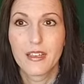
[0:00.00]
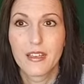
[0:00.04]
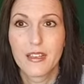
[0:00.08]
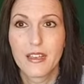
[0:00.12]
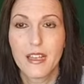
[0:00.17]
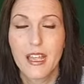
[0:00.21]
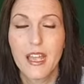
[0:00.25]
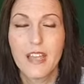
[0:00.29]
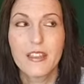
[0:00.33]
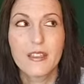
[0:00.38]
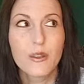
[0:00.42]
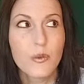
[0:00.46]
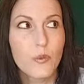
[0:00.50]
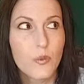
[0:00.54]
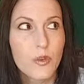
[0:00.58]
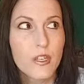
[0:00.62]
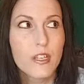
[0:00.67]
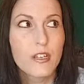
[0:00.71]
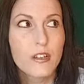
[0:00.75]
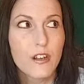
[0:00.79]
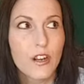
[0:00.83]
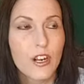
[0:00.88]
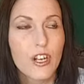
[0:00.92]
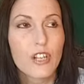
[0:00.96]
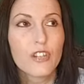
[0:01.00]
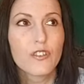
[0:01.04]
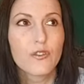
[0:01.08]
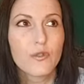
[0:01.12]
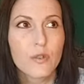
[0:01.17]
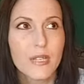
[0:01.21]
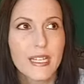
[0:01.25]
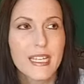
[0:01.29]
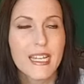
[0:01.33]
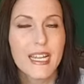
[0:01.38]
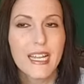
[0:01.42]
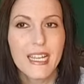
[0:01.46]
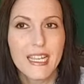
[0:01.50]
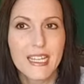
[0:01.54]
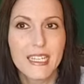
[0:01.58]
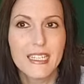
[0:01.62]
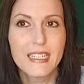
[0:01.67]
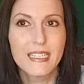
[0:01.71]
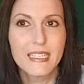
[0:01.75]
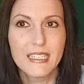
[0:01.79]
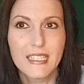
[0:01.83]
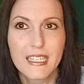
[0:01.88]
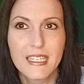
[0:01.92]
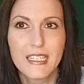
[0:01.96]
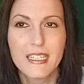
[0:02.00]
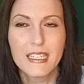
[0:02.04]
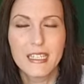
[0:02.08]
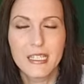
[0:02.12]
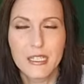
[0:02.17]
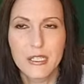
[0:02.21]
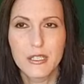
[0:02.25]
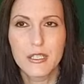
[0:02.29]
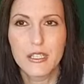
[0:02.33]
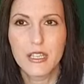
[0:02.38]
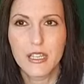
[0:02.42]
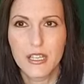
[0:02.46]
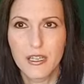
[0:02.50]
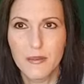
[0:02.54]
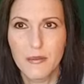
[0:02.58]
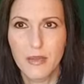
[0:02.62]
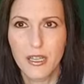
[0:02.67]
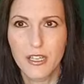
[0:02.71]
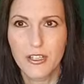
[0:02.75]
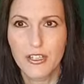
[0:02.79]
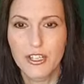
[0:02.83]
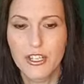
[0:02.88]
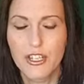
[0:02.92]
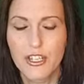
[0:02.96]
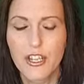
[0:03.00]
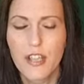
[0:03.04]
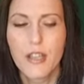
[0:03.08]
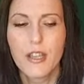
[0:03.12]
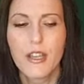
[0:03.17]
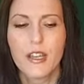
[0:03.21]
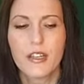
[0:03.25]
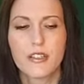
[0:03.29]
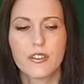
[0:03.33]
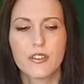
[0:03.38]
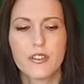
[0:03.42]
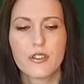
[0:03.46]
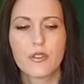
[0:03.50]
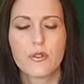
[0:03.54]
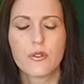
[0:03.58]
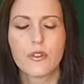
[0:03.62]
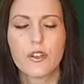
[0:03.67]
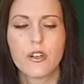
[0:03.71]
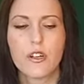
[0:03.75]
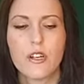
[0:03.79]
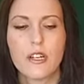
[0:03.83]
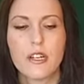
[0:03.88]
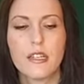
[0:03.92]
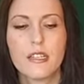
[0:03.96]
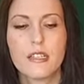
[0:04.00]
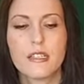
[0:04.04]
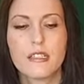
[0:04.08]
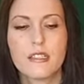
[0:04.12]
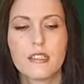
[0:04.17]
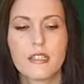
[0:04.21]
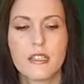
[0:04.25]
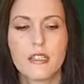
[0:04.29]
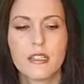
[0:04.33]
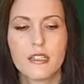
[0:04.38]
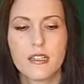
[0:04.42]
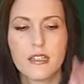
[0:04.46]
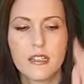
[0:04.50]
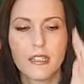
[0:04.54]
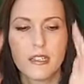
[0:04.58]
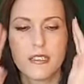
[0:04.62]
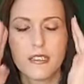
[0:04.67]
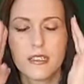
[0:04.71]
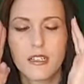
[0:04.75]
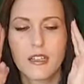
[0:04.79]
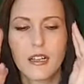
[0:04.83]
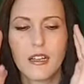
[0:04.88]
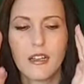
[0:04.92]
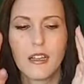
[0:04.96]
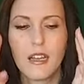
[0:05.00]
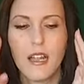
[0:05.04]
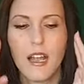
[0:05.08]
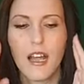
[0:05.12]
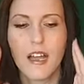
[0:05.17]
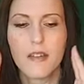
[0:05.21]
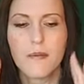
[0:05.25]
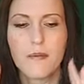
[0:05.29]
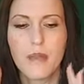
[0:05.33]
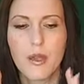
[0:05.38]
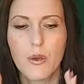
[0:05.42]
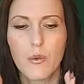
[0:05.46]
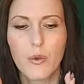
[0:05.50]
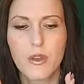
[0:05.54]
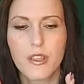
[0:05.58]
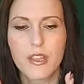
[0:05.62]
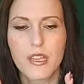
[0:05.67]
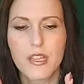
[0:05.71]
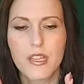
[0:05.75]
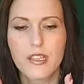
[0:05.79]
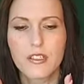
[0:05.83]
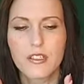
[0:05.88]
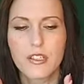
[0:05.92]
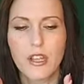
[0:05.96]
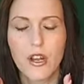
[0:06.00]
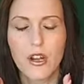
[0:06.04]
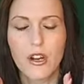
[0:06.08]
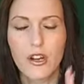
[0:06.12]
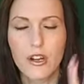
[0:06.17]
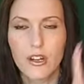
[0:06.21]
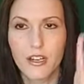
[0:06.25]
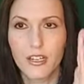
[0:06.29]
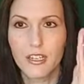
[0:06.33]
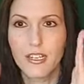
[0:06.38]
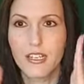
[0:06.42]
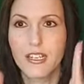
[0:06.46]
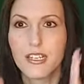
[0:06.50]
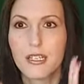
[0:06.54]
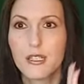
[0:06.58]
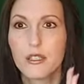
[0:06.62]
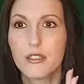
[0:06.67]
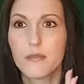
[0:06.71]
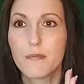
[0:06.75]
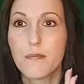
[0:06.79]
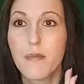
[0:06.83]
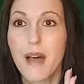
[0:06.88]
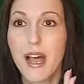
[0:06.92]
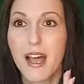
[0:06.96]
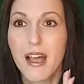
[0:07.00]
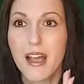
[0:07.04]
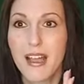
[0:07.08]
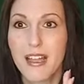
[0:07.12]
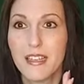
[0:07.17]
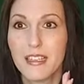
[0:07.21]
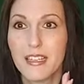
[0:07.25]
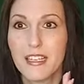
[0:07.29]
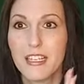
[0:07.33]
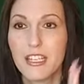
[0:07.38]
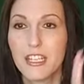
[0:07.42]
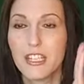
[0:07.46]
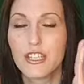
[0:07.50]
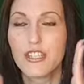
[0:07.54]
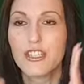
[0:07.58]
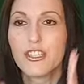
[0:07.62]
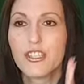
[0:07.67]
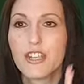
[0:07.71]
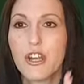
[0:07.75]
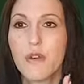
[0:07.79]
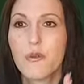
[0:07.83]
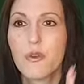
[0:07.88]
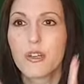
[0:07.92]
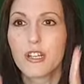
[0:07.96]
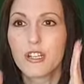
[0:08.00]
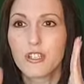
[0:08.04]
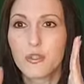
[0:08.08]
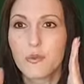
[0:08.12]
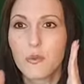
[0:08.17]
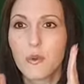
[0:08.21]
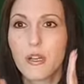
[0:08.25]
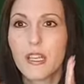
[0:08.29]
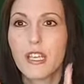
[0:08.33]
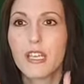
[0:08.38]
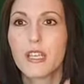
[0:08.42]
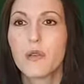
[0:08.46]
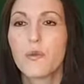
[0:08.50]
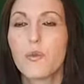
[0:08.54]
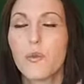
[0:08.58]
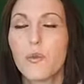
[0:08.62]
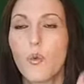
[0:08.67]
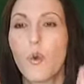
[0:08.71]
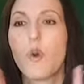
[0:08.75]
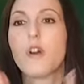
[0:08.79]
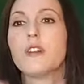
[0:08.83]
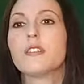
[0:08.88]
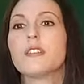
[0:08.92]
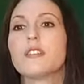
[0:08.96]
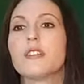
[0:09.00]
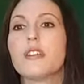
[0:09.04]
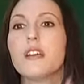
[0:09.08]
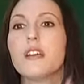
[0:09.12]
And that we are created in his image. And so God is getting us in alignment with his heart and his mind, and he is showing us what he wants